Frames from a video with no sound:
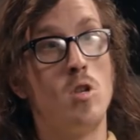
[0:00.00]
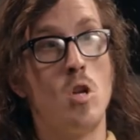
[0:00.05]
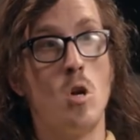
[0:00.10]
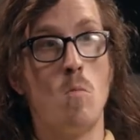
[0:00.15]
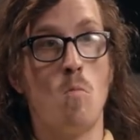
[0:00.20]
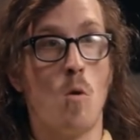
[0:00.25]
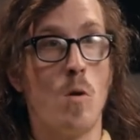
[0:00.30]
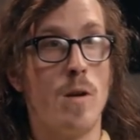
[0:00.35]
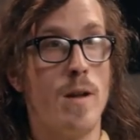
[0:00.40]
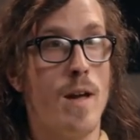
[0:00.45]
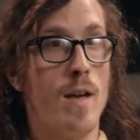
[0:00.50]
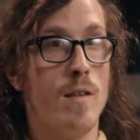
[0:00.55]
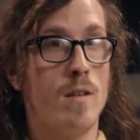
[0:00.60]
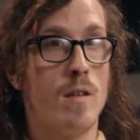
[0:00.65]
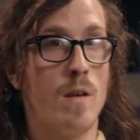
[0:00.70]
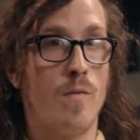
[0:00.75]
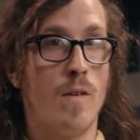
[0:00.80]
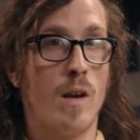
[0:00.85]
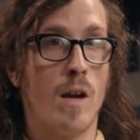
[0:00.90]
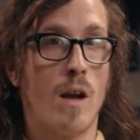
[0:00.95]
two more days
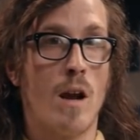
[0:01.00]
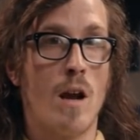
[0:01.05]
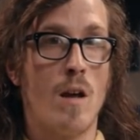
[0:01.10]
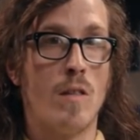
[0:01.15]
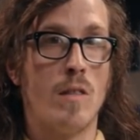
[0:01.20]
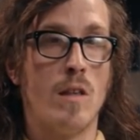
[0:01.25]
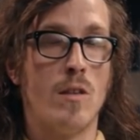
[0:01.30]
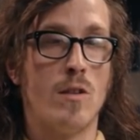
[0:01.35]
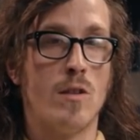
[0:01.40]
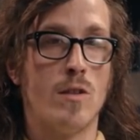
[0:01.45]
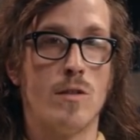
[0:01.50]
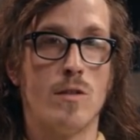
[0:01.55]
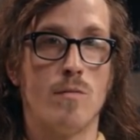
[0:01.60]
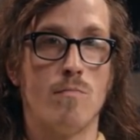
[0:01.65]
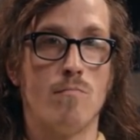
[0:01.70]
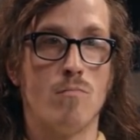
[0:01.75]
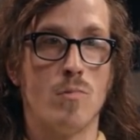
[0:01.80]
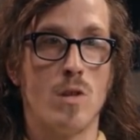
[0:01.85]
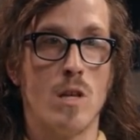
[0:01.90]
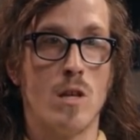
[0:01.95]
to figure out this
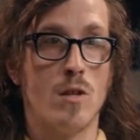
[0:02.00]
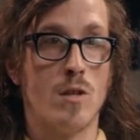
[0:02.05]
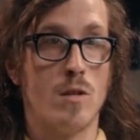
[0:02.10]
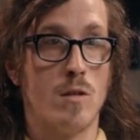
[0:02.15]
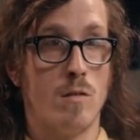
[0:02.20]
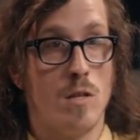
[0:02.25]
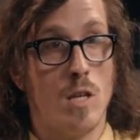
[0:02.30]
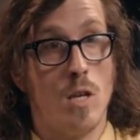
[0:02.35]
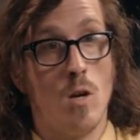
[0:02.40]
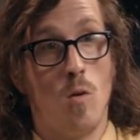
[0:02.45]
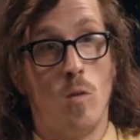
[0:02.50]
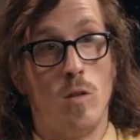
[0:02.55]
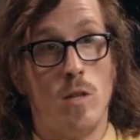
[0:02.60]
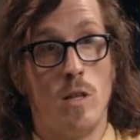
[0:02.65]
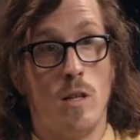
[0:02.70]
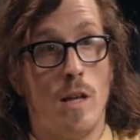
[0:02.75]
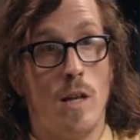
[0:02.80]
deal with the